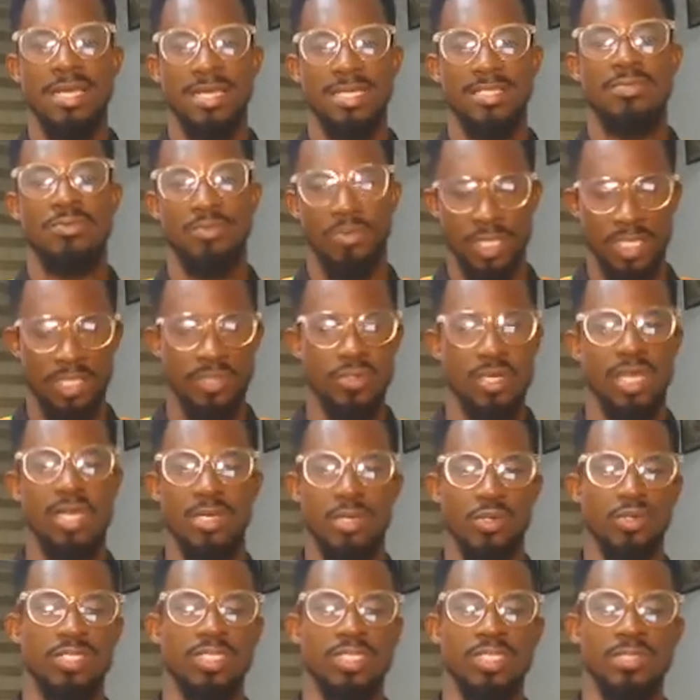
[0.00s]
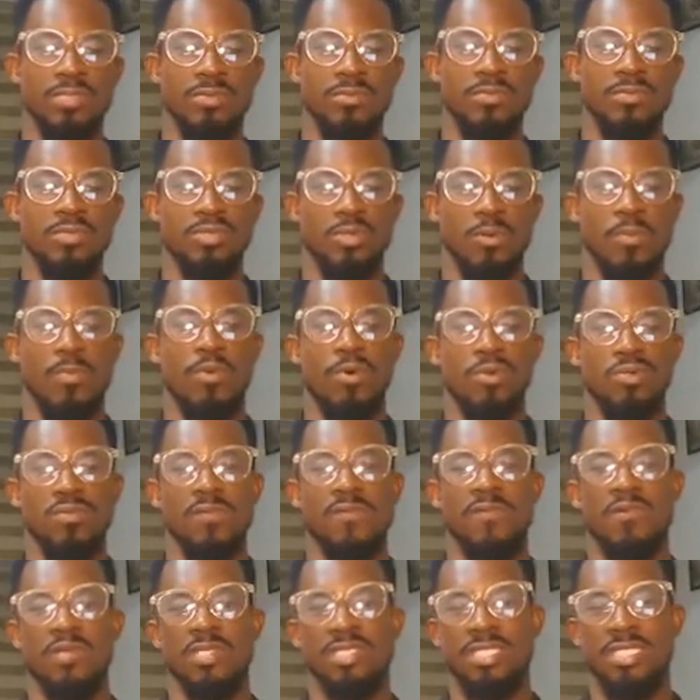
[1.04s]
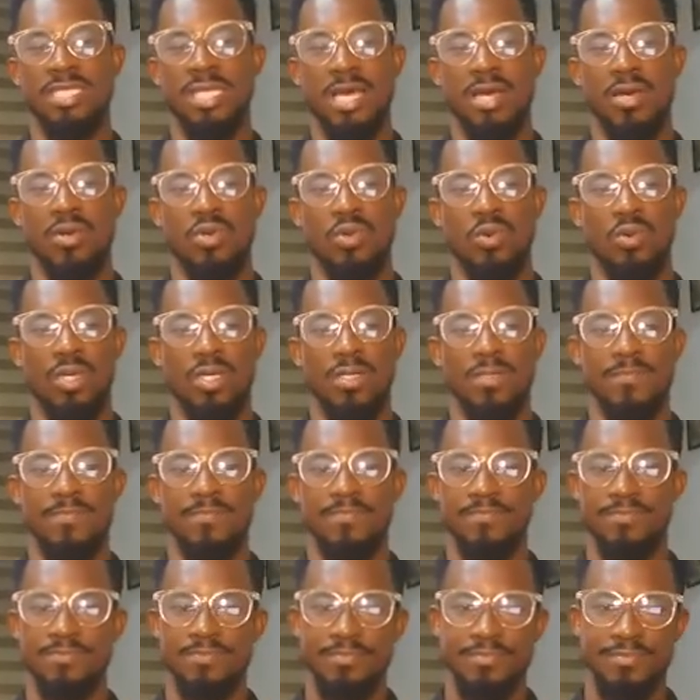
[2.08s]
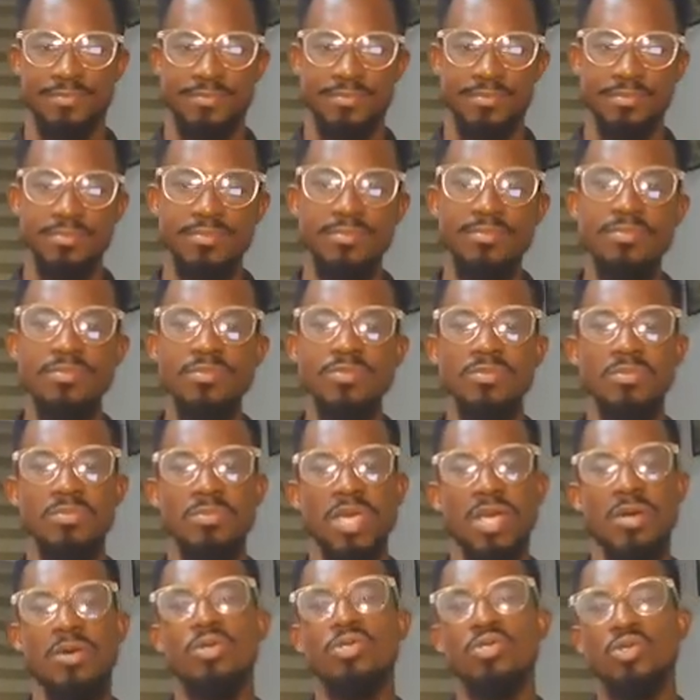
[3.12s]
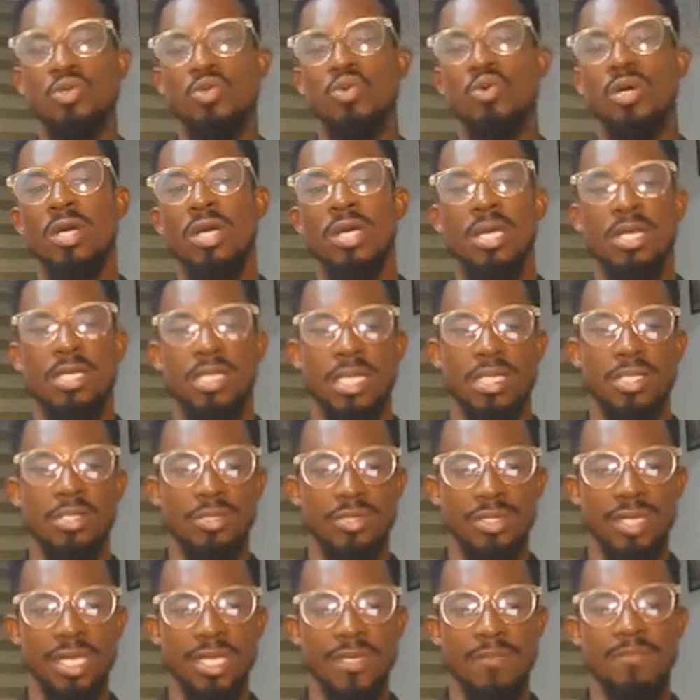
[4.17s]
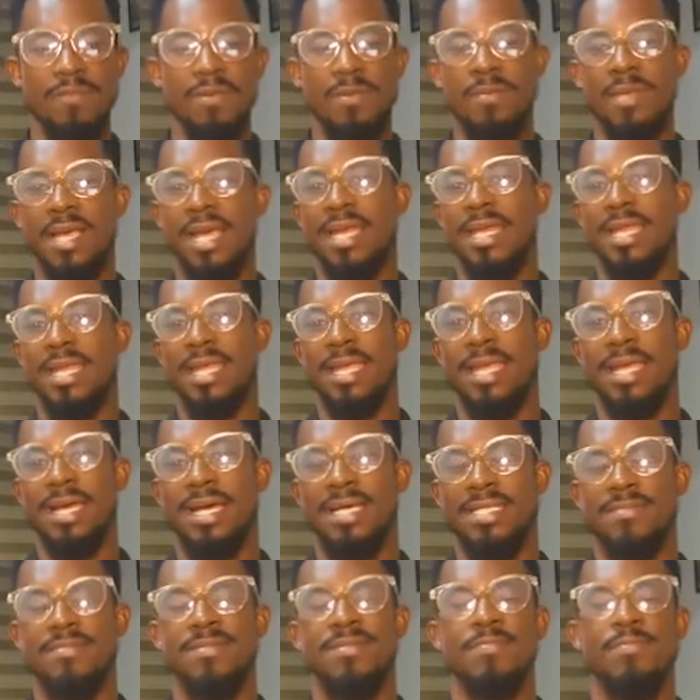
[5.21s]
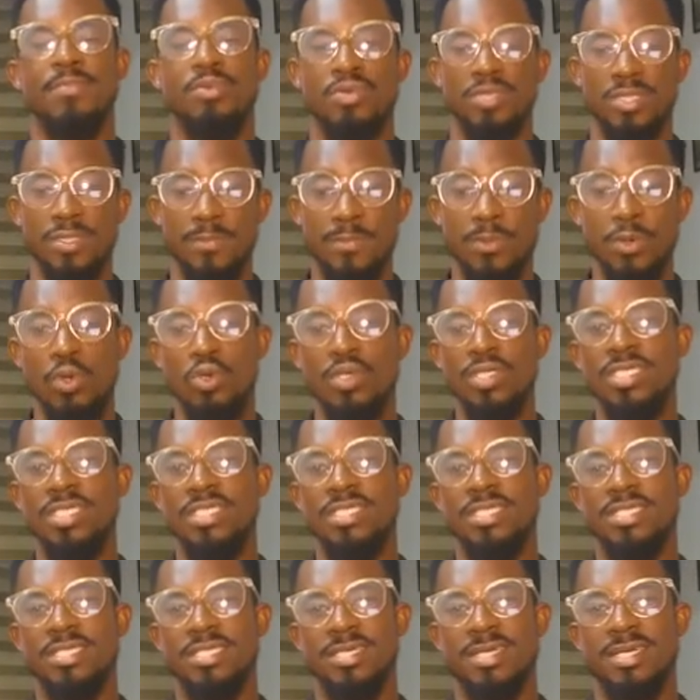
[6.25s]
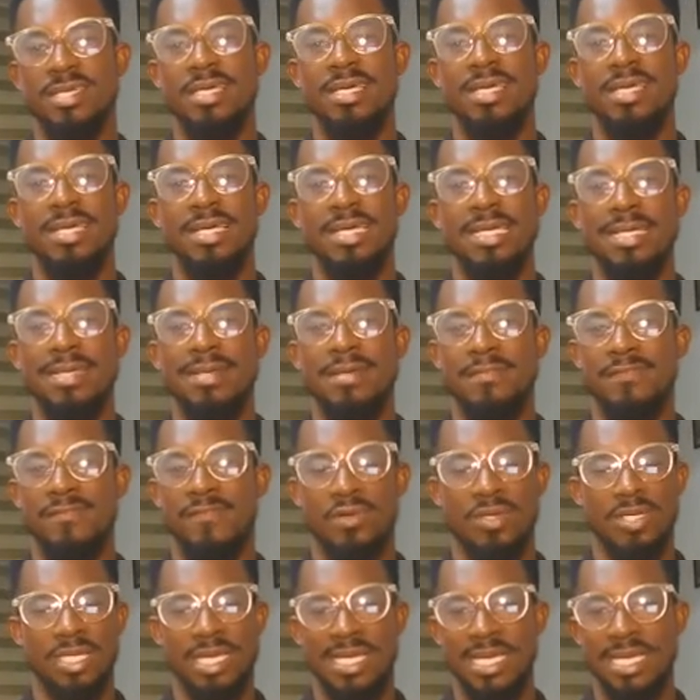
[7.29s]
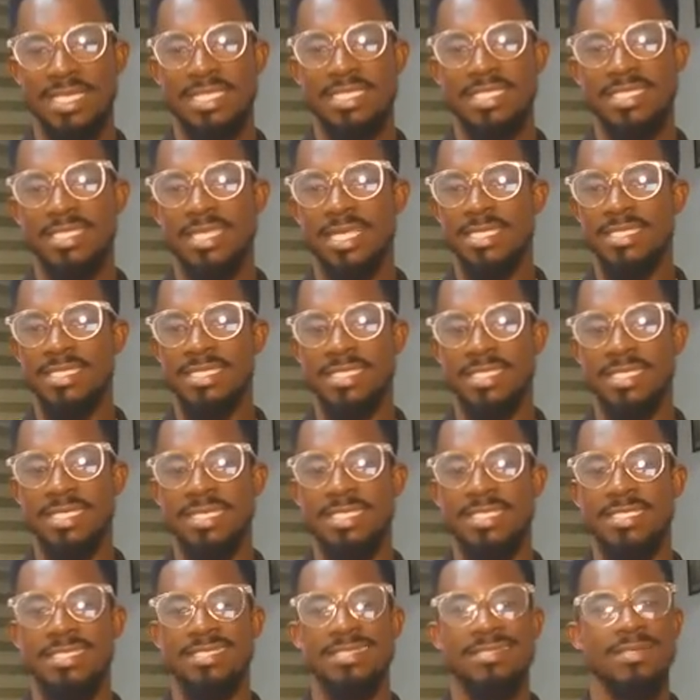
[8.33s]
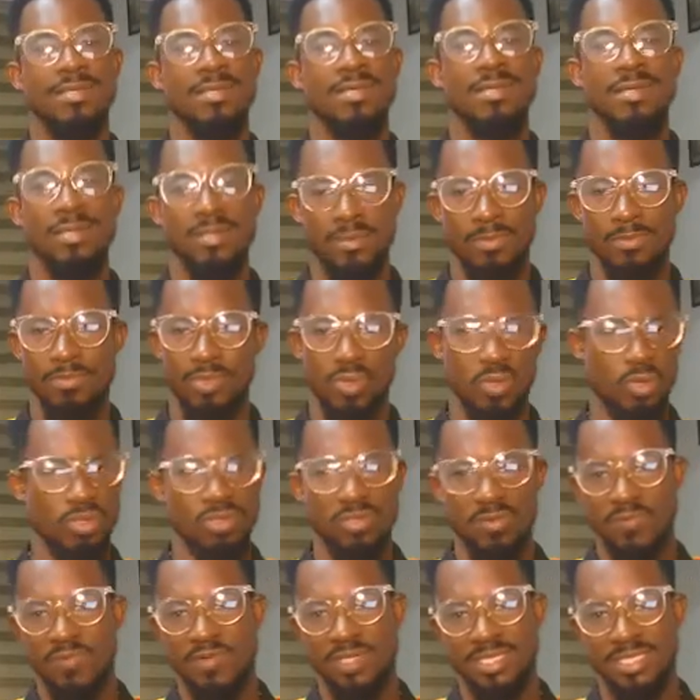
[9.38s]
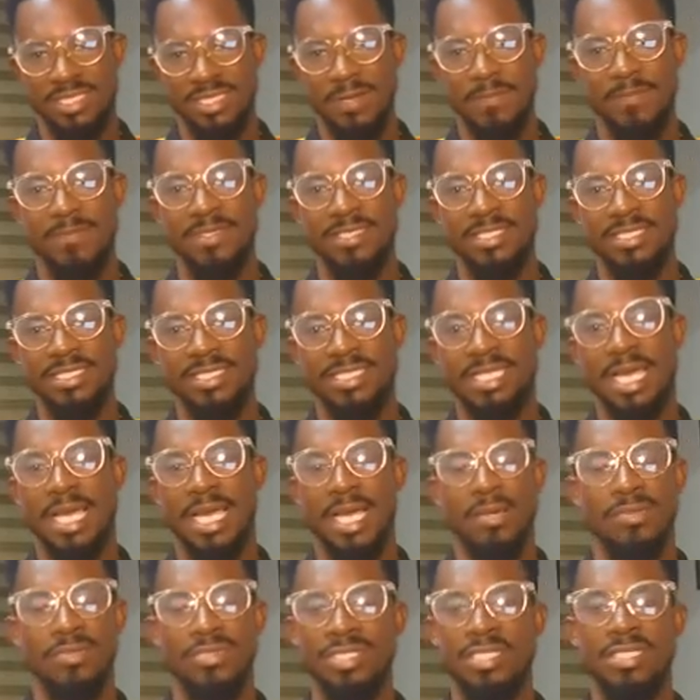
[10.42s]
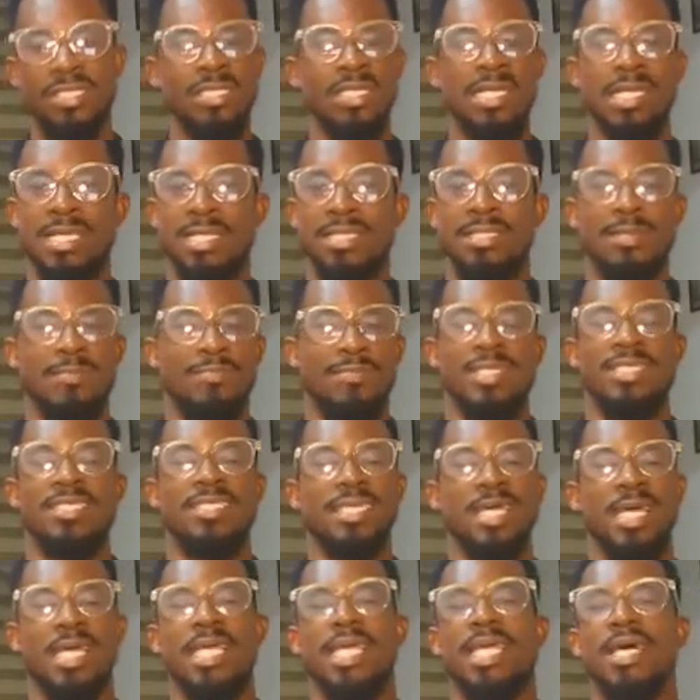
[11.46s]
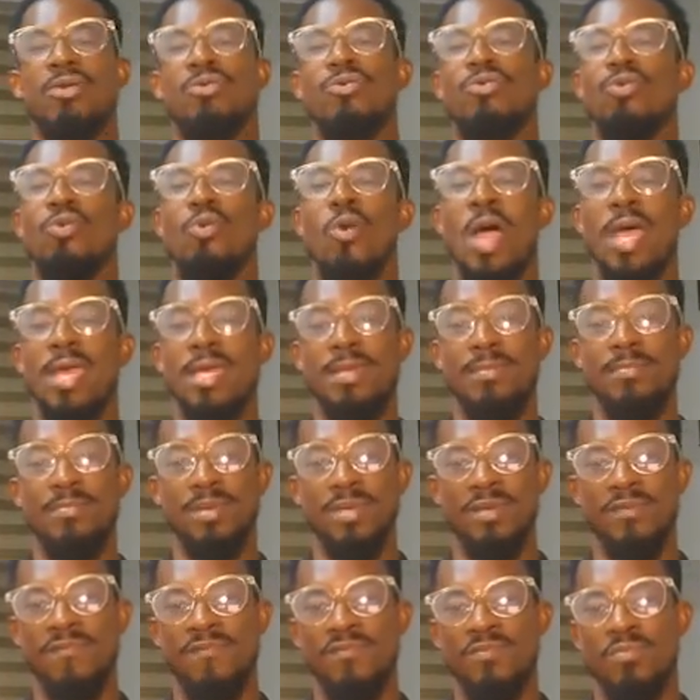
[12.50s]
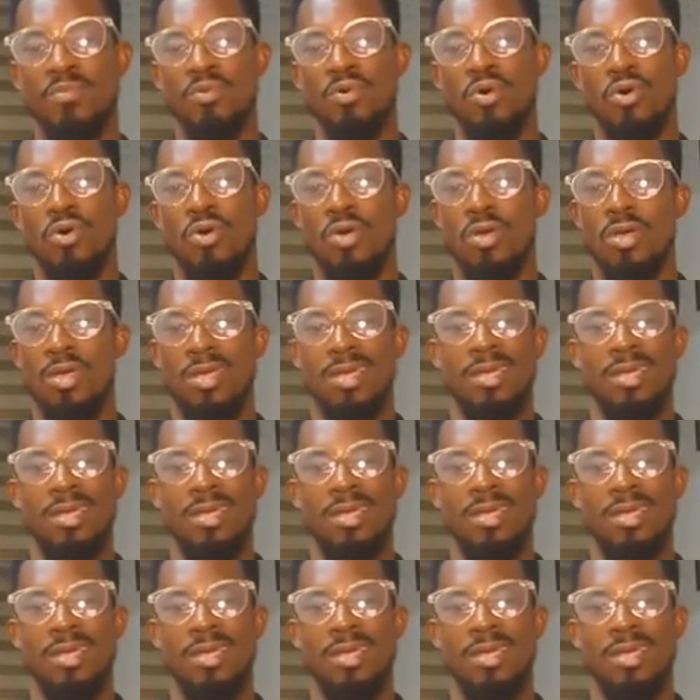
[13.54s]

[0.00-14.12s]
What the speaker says: is literally not in support of what they are doing. And also the Ukraine Premier League has been postponed for the next 30 days because of what is happening in their country. They basically cannot go ahead and play football